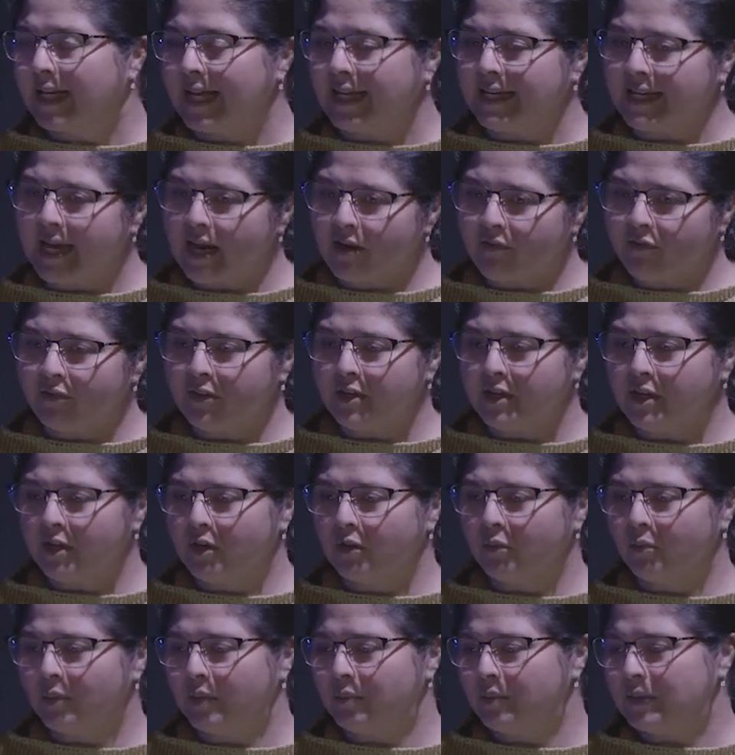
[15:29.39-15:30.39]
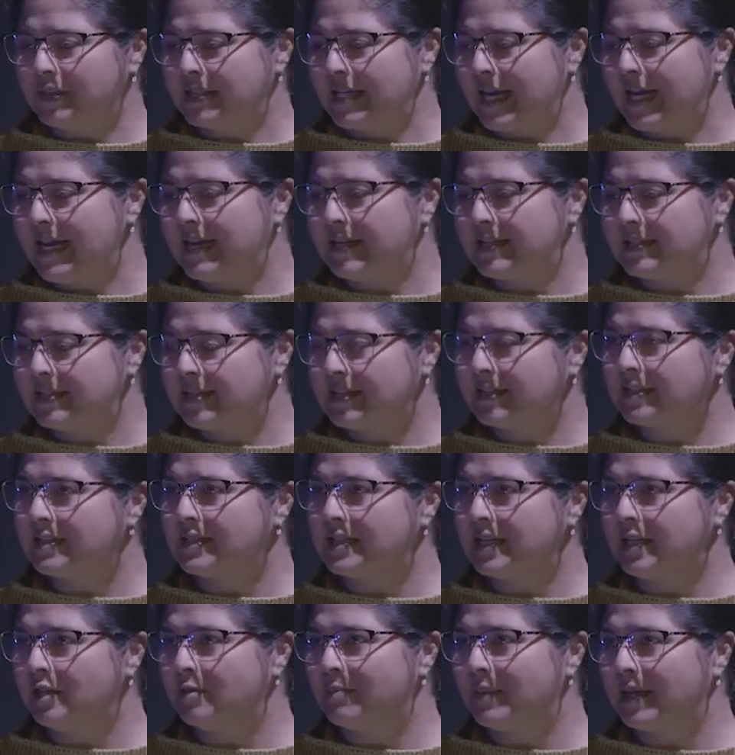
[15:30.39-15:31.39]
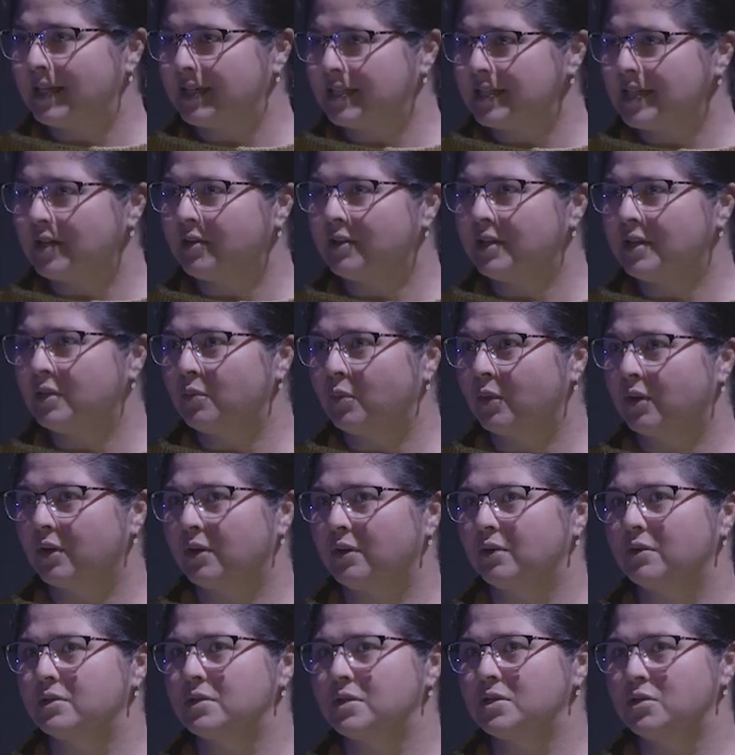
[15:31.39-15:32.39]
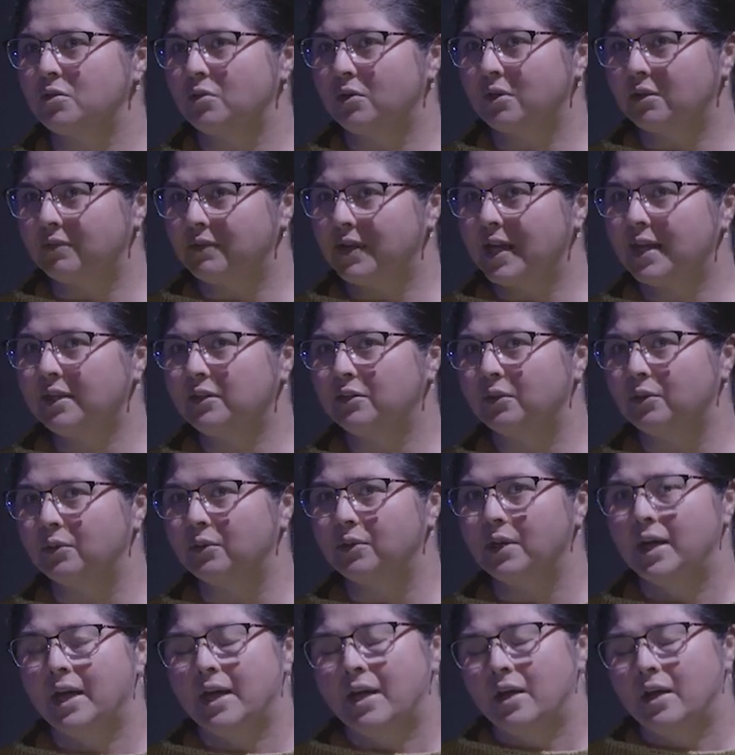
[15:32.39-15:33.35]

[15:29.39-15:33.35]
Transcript: And every year we would take 60 humanitarian workers to Orvieto,